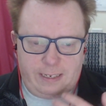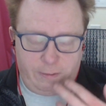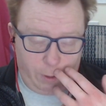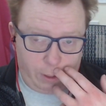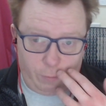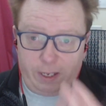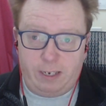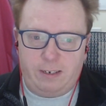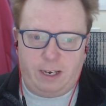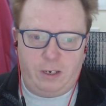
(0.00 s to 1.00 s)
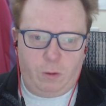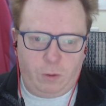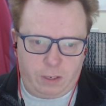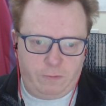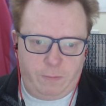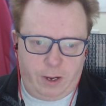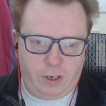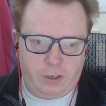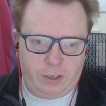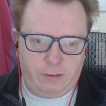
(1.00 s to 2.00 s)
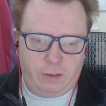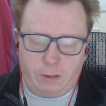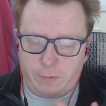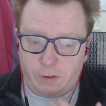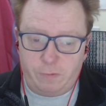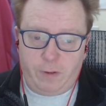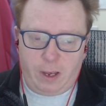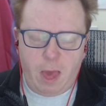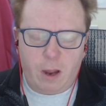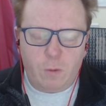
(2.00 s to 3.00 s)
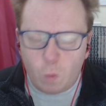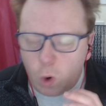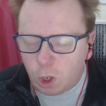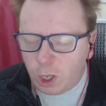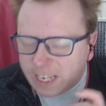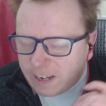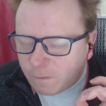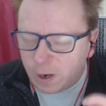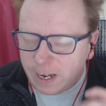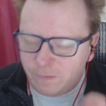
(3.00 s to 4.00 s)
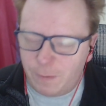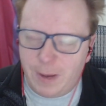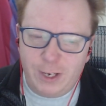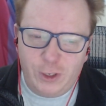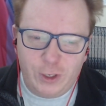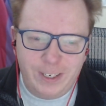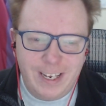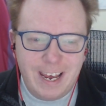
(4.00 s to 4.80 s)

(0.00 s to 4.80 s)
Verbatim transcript: working with the internet, you know, looking for information, looking for information, looking for information,